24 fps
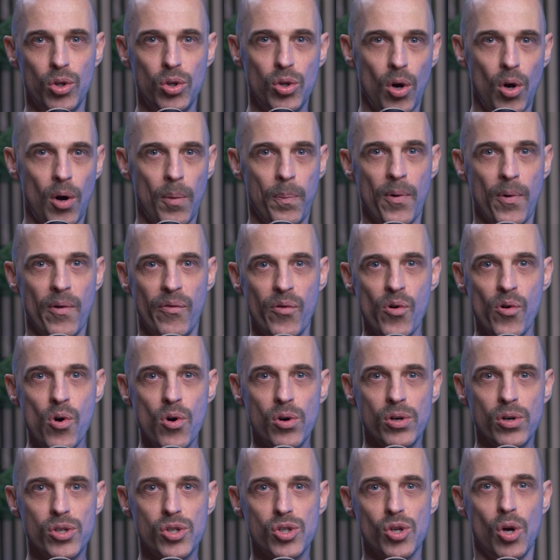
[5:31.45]
top of
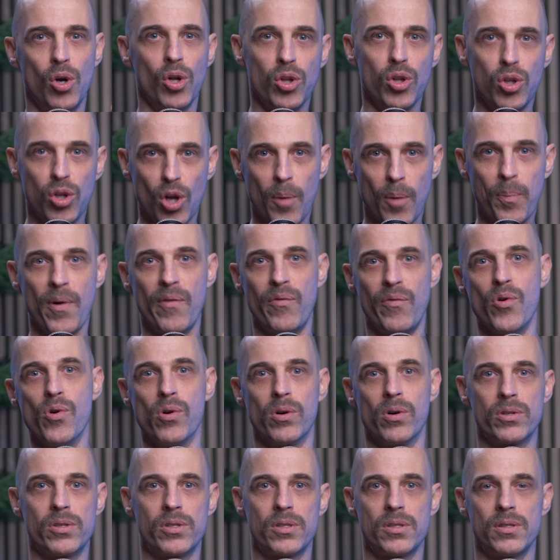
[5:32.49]
hooks on top of
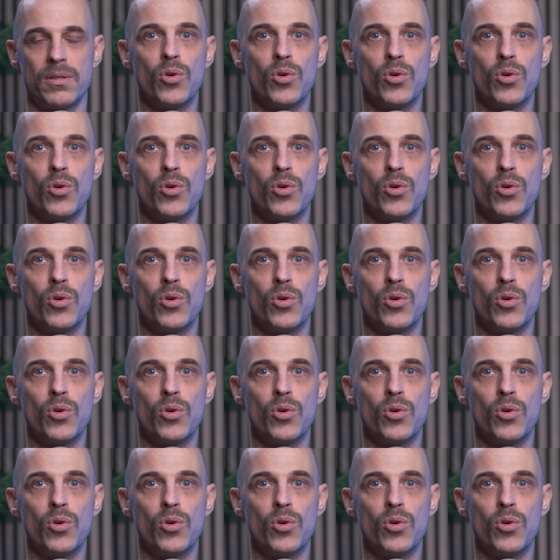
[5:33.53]
hooks.